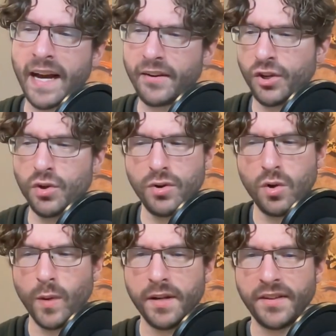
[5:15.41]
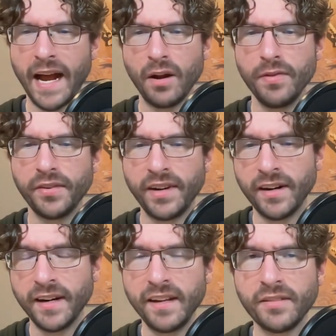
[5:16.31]
got two new ones out in the
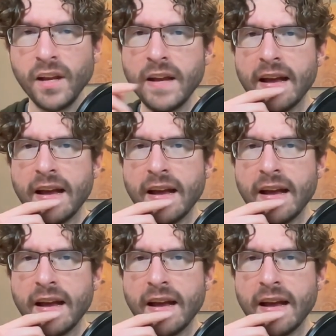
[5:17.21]
series.